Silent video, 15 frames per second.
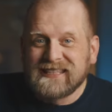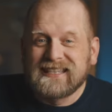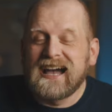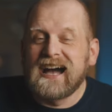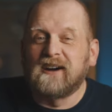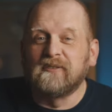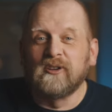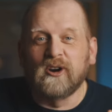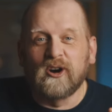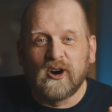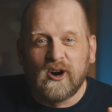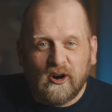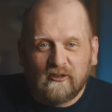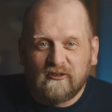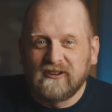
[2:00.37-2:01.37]
it down
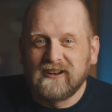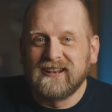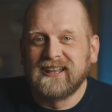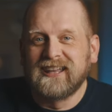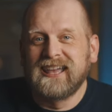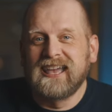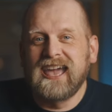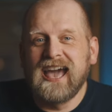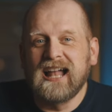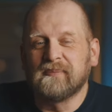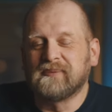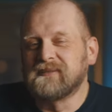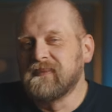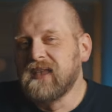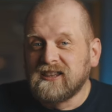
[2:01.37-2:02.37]
often
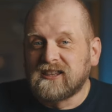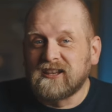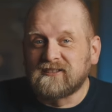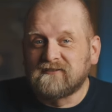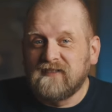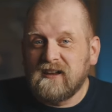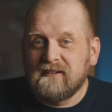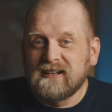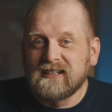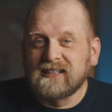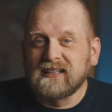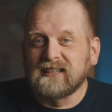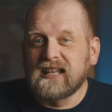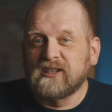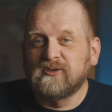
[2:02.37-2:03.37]
helps. There's very
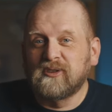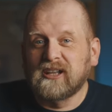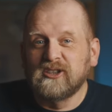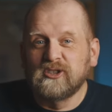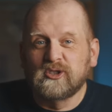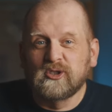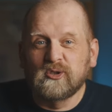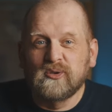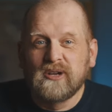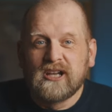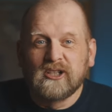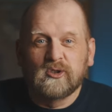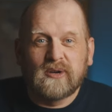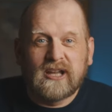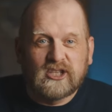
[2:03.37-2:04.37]
little that you can do
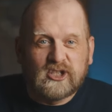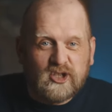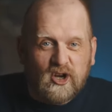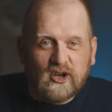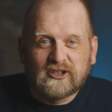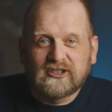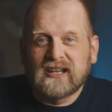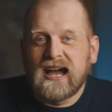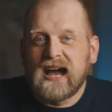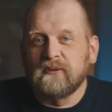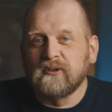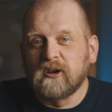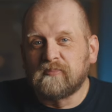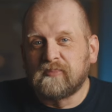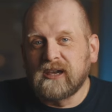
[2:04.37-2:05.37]
to adjust
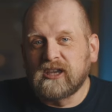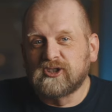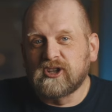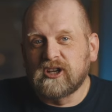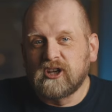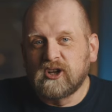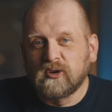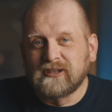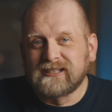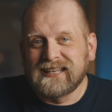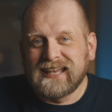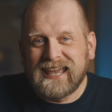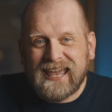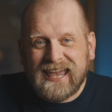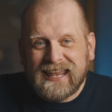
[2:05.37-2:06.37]
how your picture
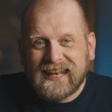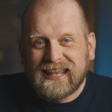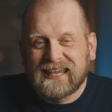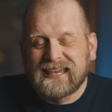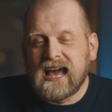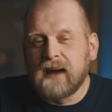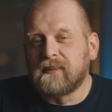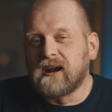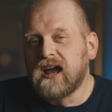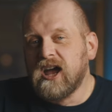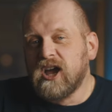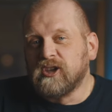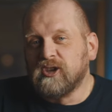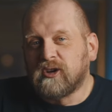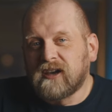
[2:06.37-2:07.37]
looks in camera.
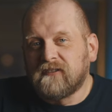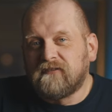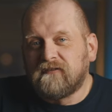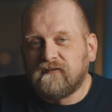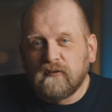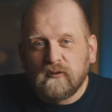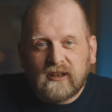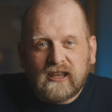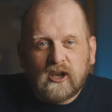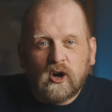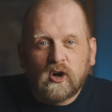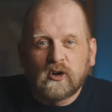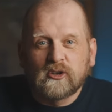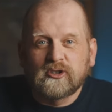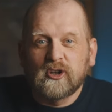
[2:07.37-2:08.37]
You have fully
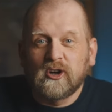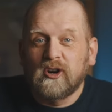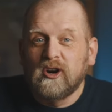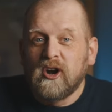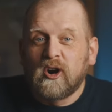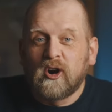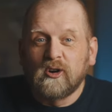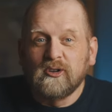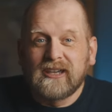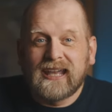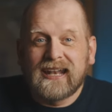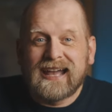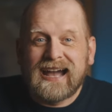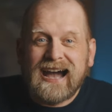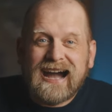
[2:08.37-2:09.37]
auto, or you
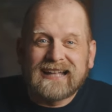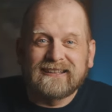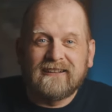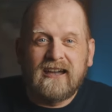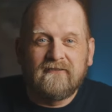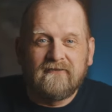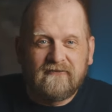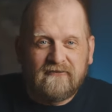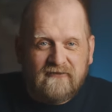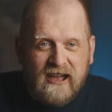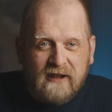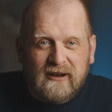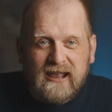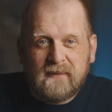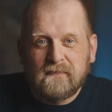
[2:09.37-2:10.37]
can add
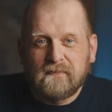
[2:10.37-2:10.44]
very